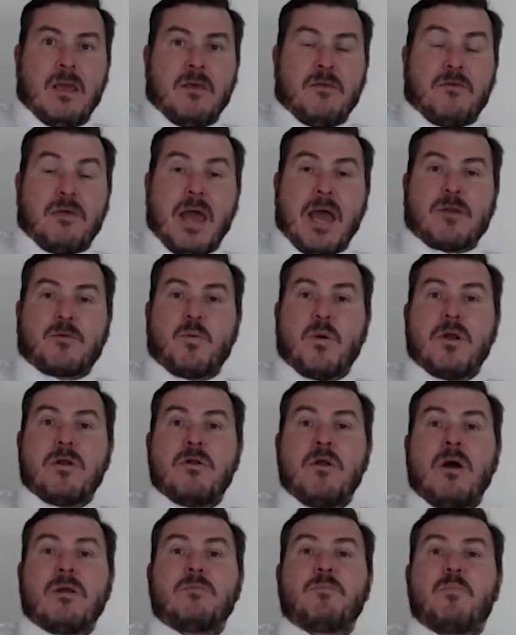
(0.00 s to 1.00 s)
that were
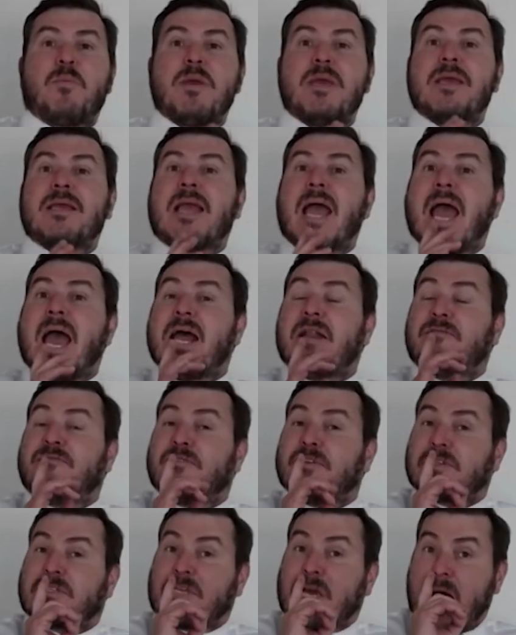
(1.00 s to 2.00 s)
not being
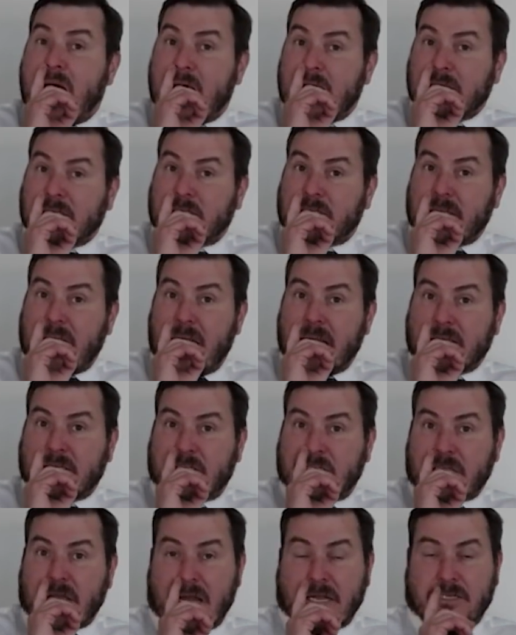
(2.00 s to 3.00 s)
advertised
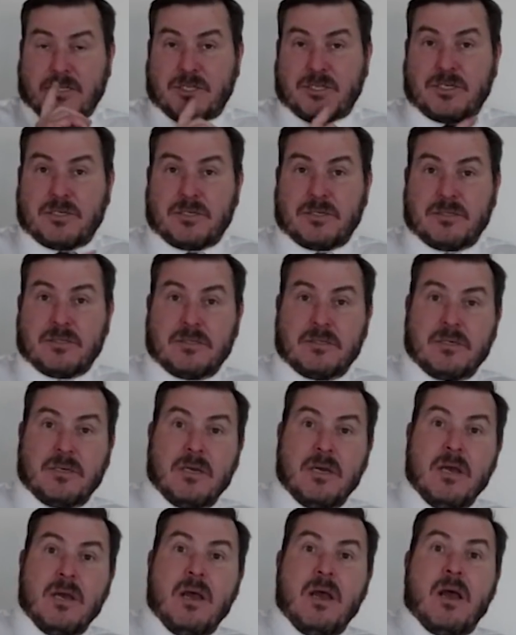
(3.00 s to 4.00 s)
as such
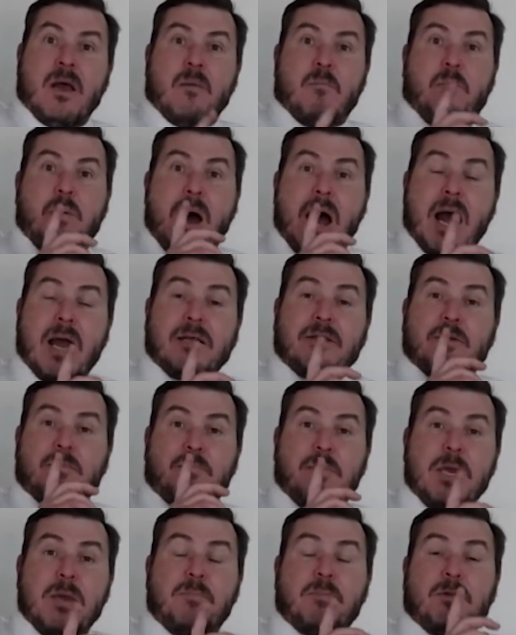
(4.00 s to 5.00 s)
by the
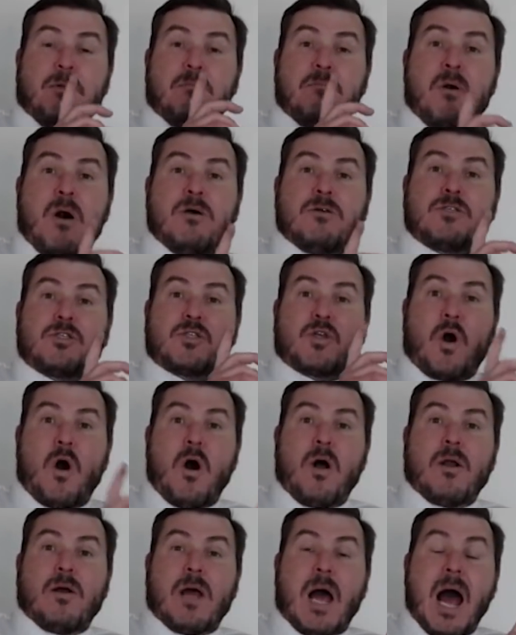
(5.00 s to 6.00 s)
people most
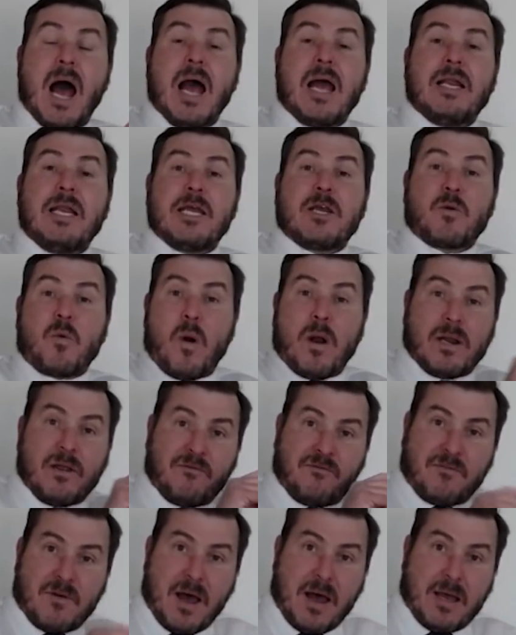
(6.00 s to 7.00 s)
highly
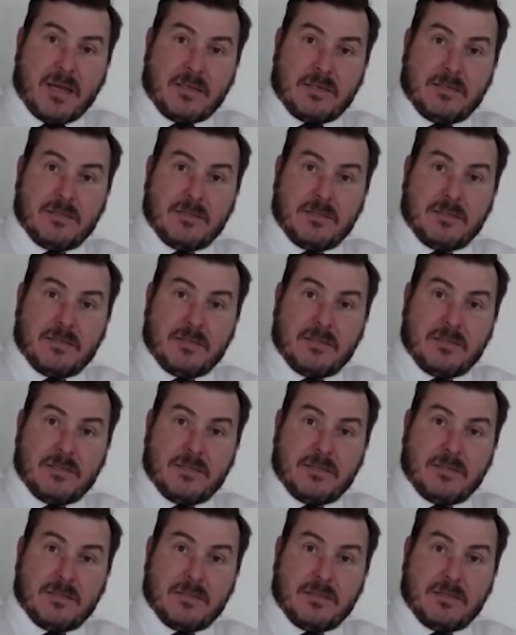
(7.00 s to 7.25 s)
qualified